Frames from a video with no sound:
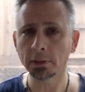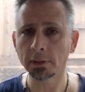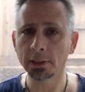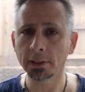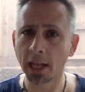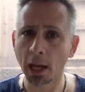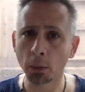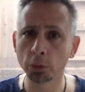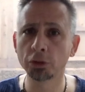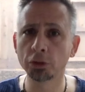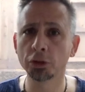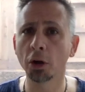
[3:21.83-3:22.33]

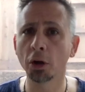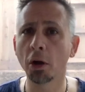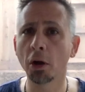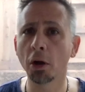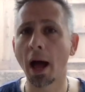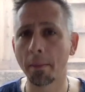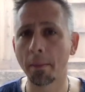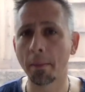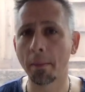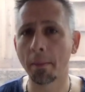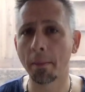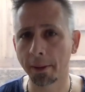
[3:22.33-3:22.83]
That was your
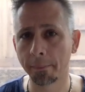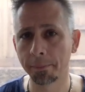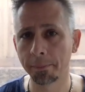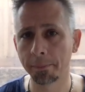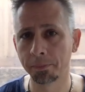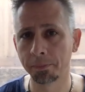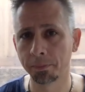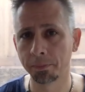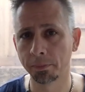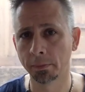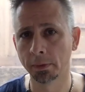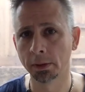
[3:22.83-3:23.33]
hobby.
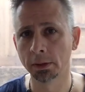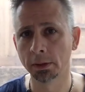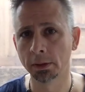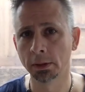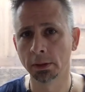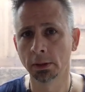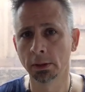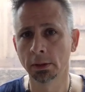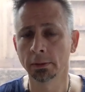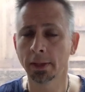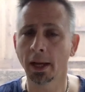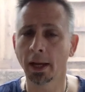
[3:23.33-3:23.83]

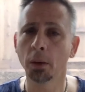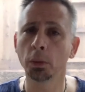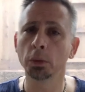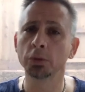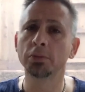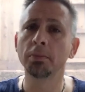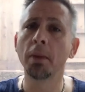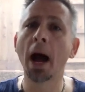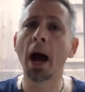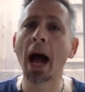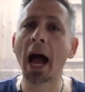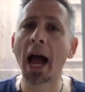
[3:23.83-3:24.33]
That
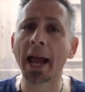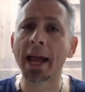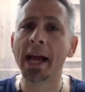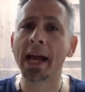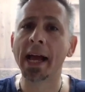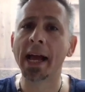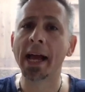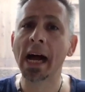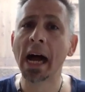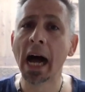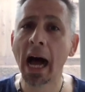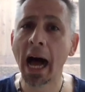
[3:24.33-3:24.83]
was my
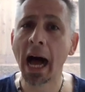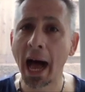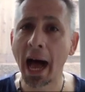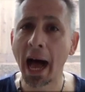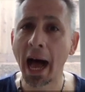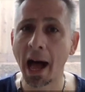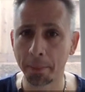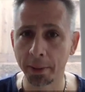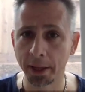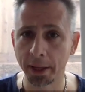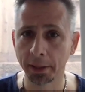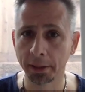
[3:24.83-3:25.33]

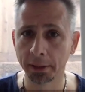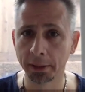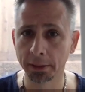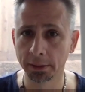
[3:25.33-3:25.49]
hobby.